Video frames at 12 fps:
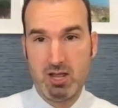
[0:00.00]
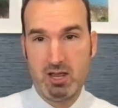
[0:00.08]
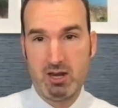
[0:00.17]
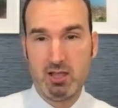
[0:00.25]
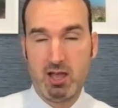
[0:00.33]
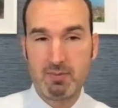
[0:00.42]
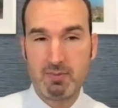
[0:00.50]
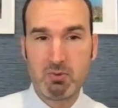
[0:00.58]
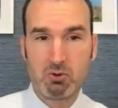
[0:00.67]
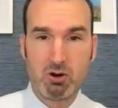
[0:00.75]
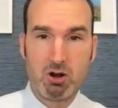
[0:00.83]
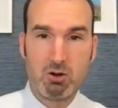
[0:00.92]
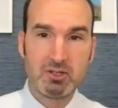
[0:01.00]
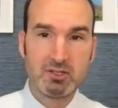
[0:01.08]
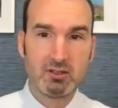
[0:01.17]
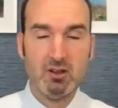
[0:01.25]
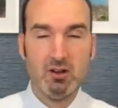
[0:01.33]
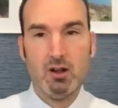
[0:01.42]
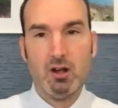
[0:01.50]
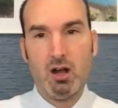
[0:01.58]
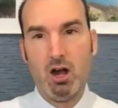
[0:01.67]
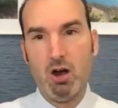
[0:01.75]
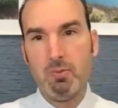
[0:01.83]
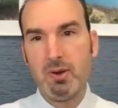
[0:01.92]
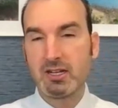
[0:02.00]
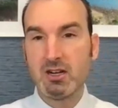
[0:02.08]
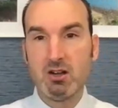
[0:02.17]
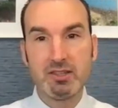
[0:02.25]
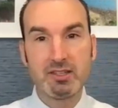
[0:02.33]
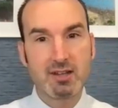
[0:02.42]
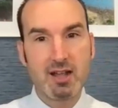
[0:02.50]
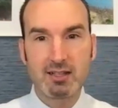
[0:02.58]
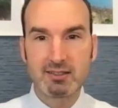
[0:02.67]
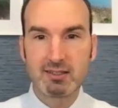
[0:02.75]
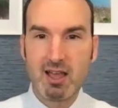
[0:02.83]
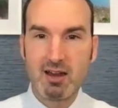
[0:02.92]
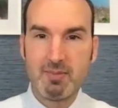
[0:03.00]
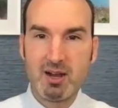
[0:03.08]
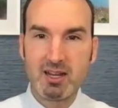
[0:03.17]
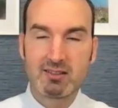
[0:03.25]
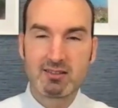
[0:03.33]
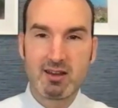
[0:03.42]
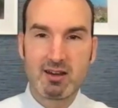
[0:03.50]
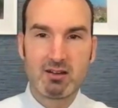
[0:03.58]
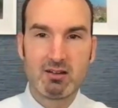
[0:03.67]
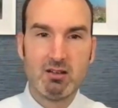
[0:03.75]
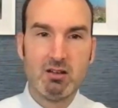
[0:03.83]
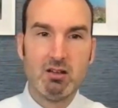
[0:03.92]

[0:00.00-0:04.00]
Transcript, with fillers: And a lot of people are always, oh, but you know, this costs a lot of money. It's like,